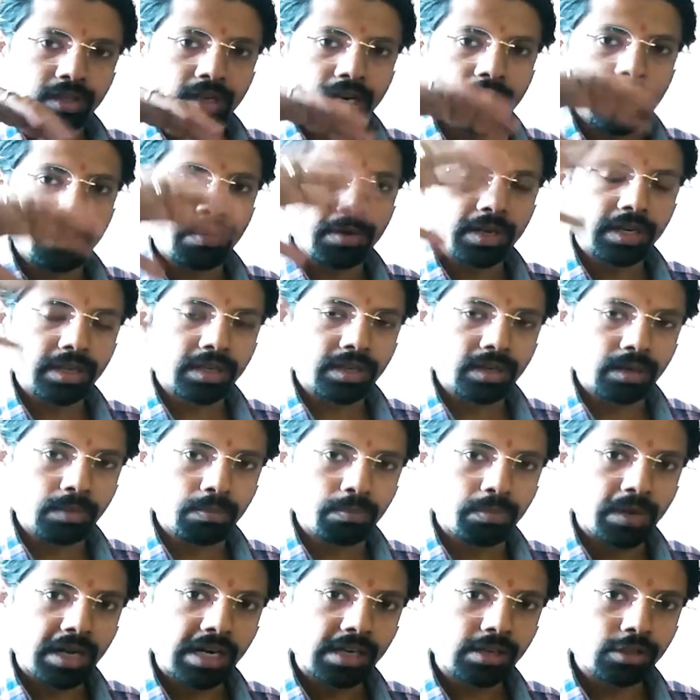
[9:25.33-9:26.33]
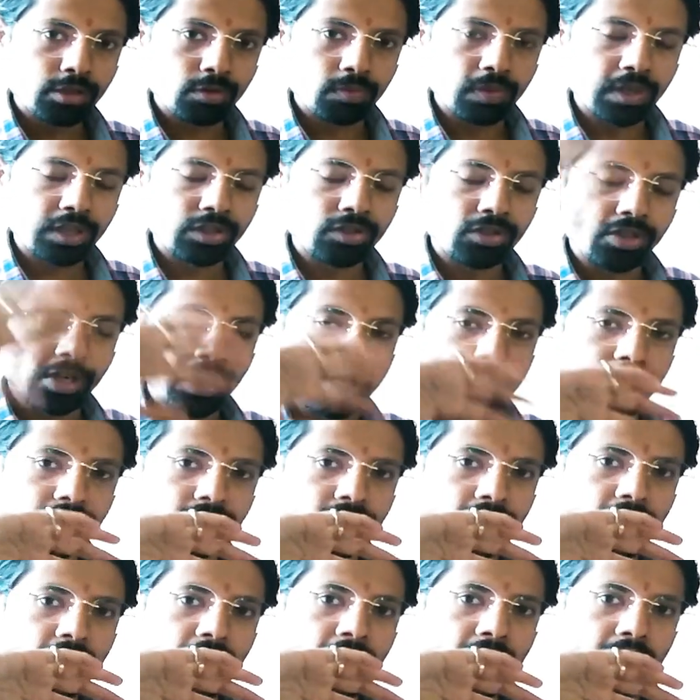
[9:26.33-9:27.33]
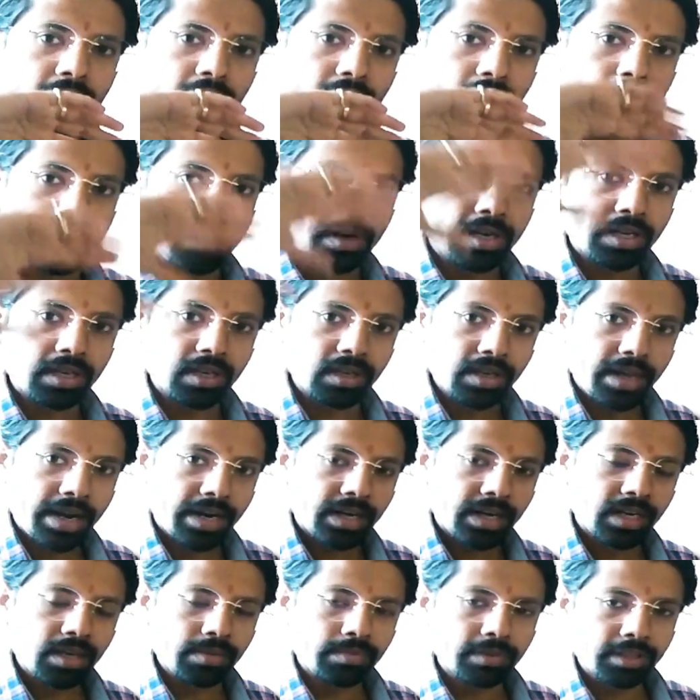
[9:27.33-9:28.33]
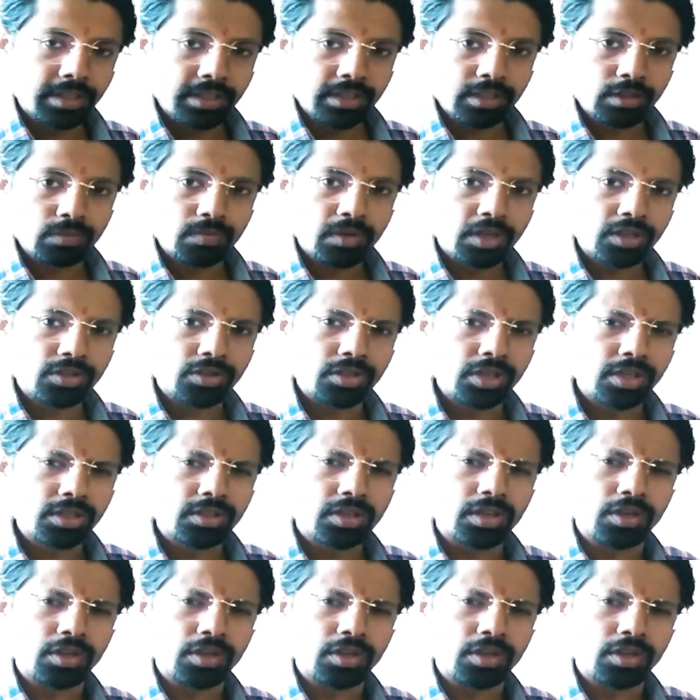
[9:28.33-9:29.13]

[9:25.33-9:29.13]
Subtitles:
Climatical belts were changed, climatical activities were changed.